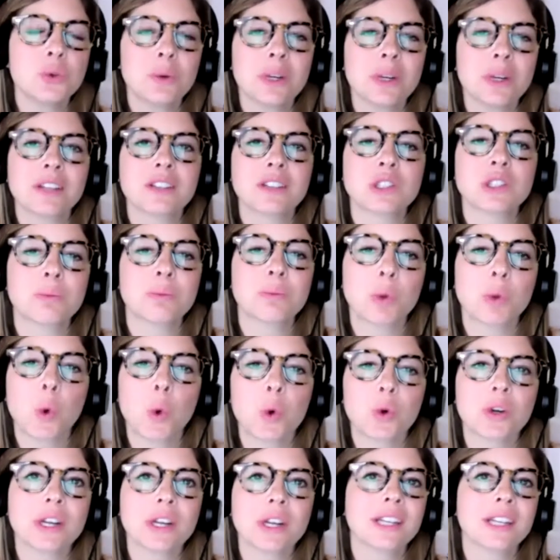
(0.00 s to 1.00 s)

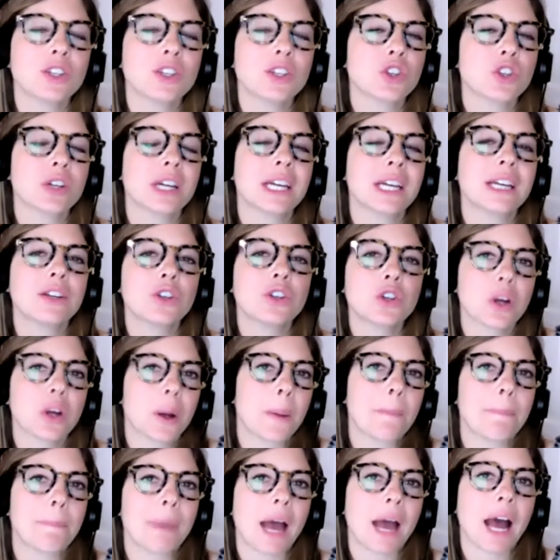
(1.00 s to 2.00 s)
exploring your inner
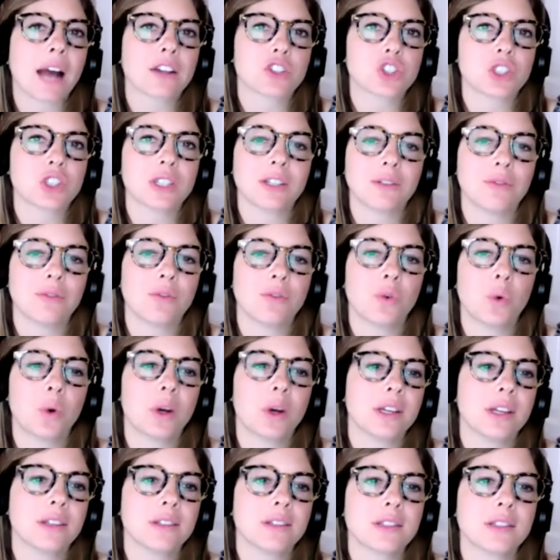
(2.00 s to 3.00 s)
compassionate
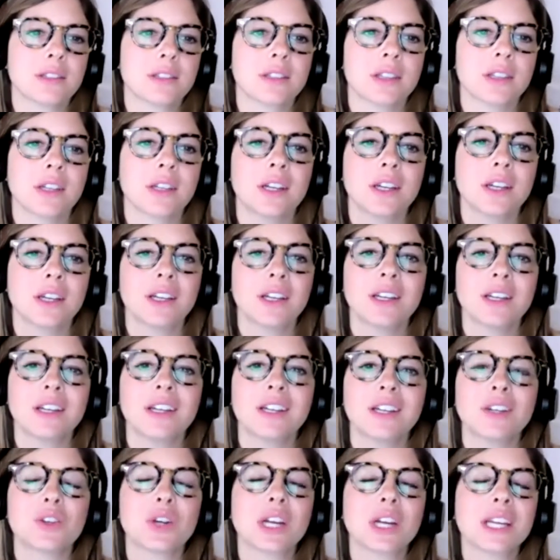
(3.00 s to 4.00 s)
voice,
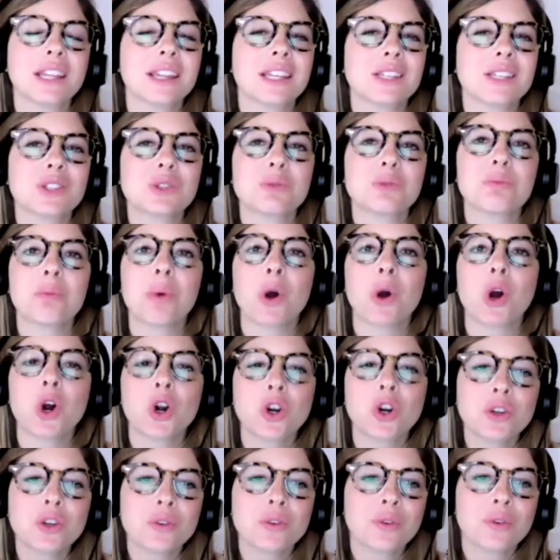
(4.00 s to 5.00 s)
right? This
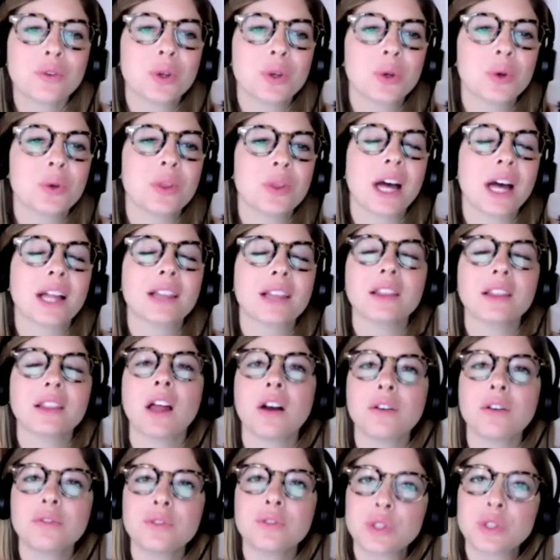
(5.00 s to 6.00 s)
part of you that
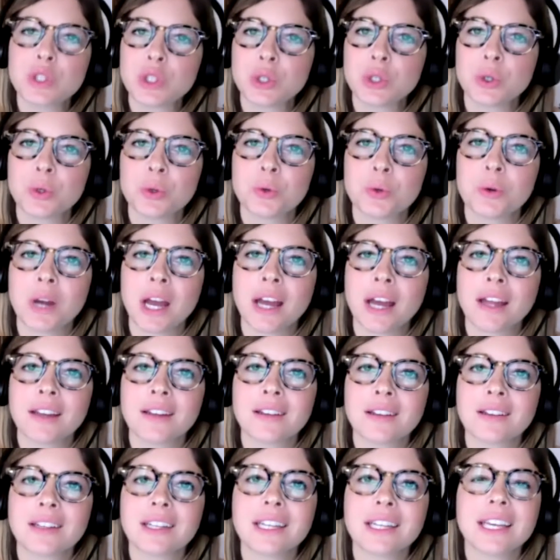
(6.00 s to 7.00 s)
loves you
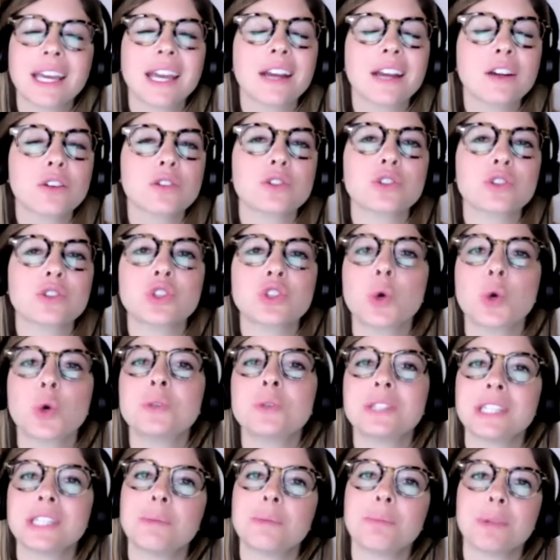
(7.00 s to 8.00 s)
and cares so
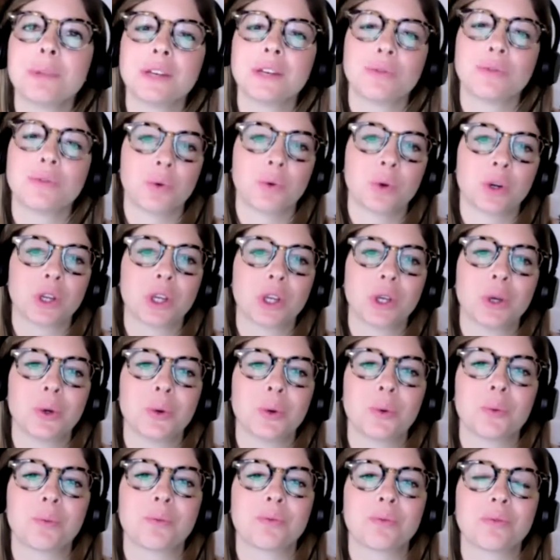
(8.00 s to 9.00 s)
deeply for
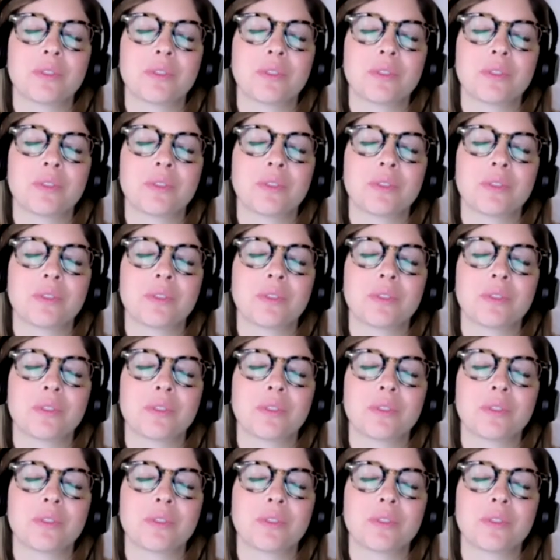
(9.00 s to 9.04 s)
you.